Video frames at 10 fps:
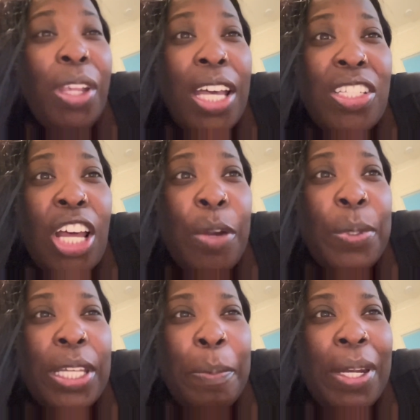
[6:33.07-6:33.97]
I started
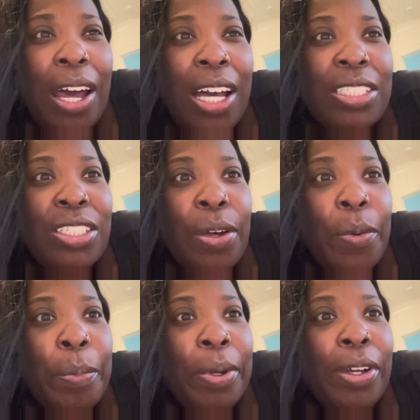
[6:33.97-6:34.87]
with them in
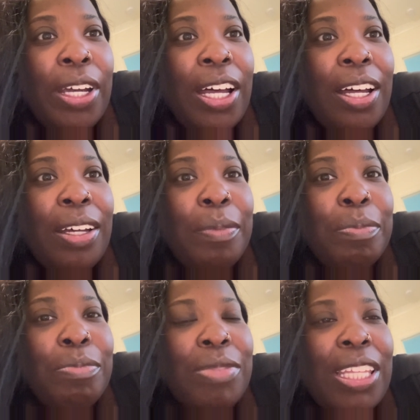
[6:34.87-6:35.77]
October.
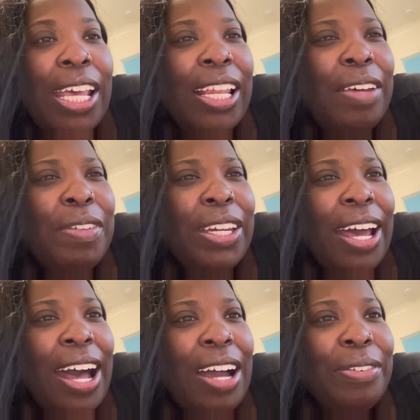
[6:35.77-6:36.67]
Um, they lived in a
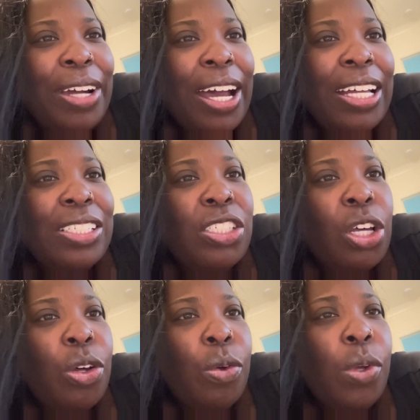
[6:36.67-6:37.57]
high rise,
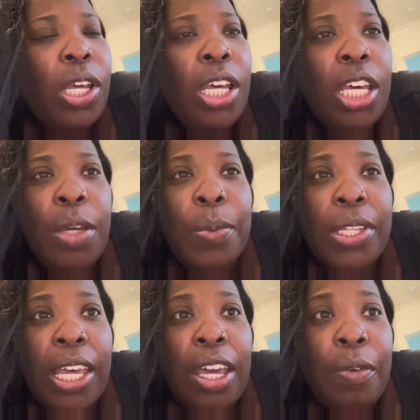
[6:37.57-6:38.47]
so it was
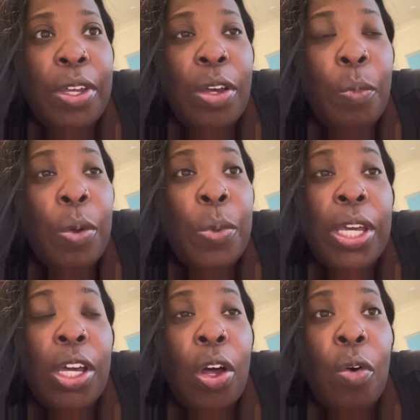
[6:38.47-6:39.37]
an area where we
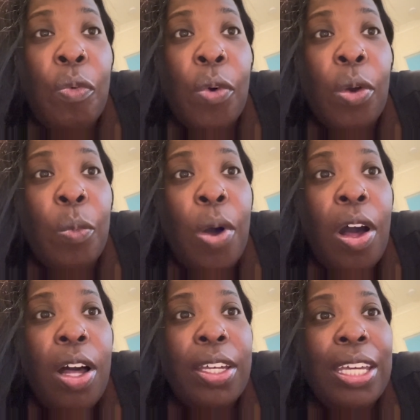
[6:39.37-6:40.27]
could go for a
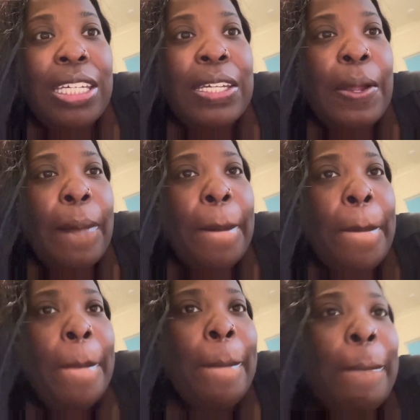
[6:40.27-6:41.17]
walk and, you know,
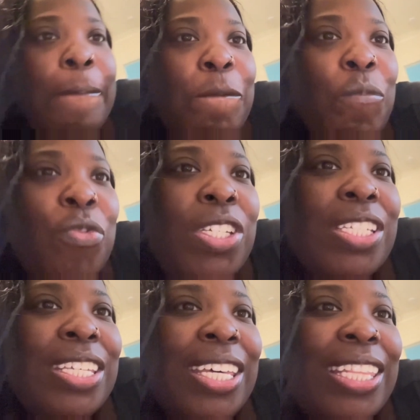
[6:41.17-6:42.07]

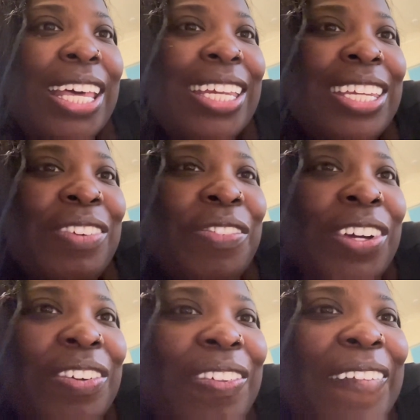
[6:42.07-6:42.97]
just get that different.